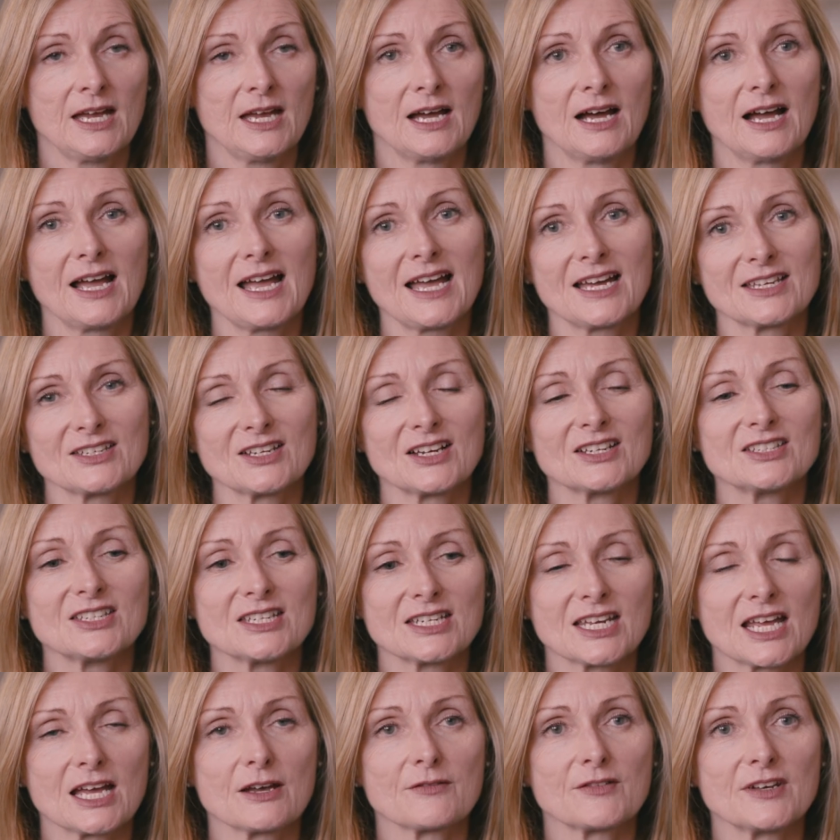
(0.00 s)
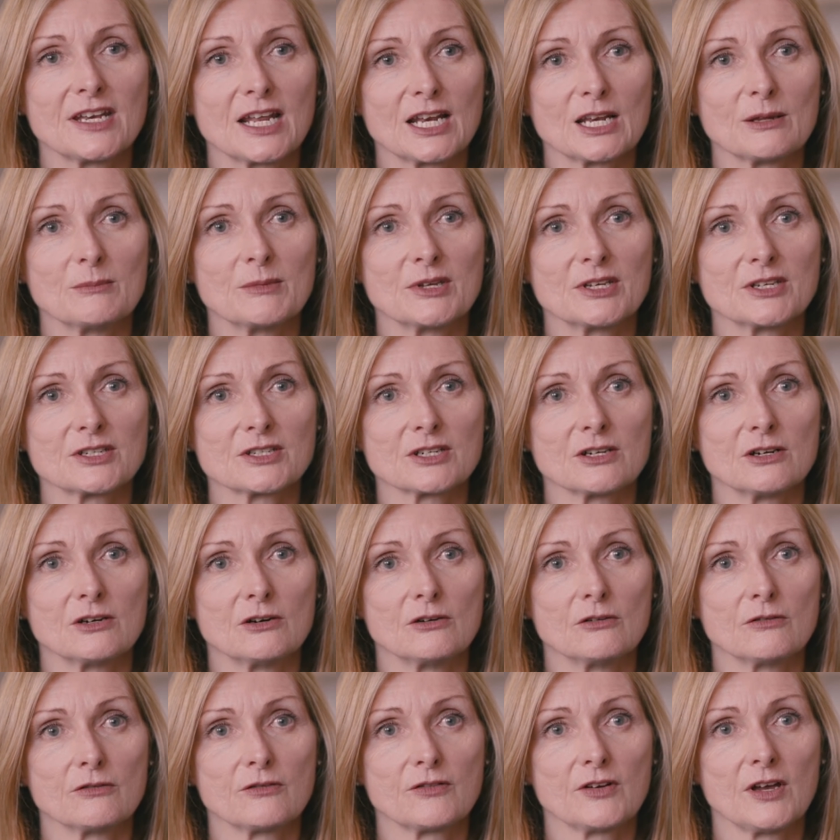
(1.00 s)
I had, I did have an element
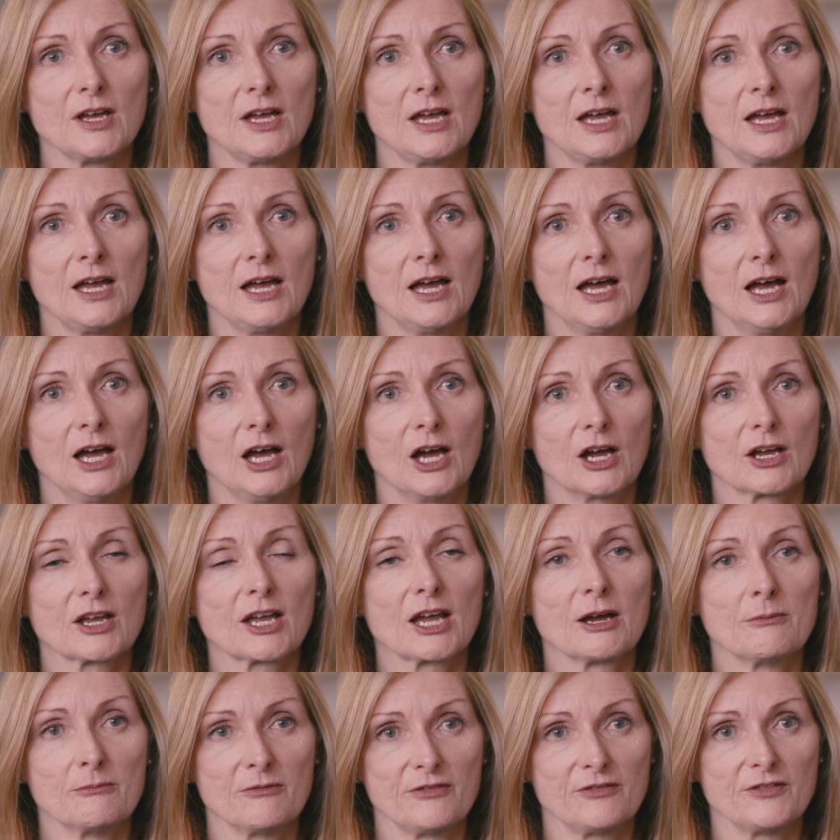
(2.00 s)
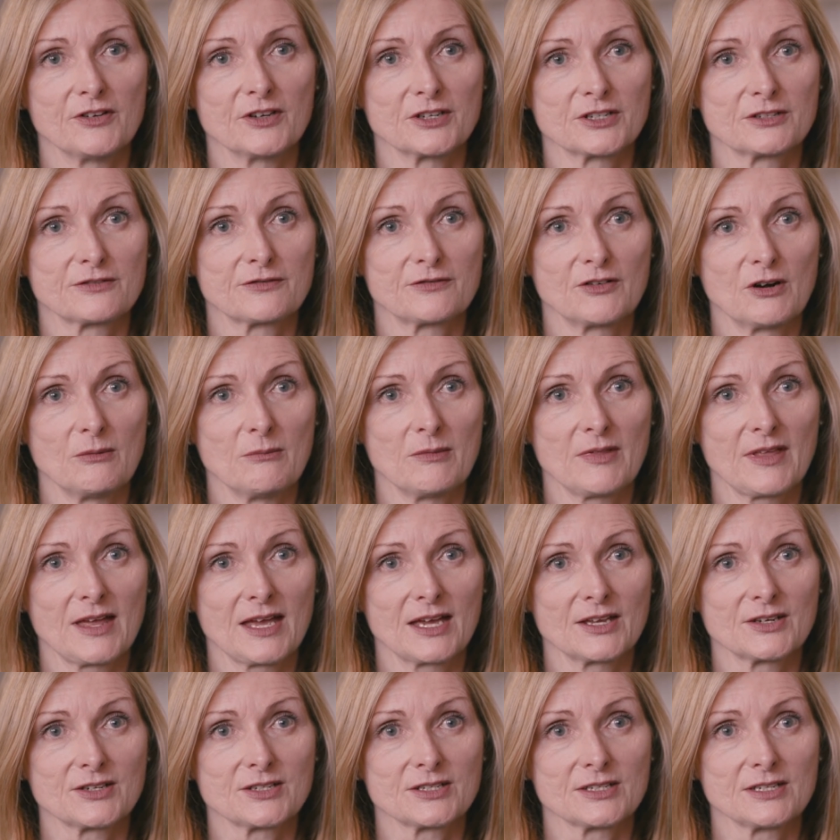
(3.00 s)
of uh, comfort from
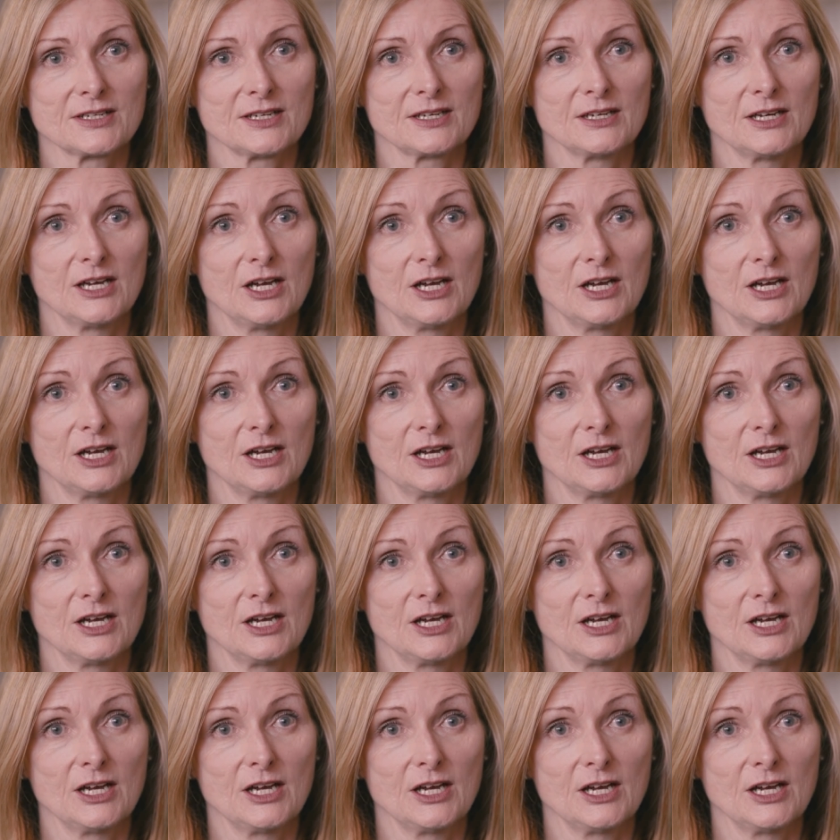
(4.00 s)
that.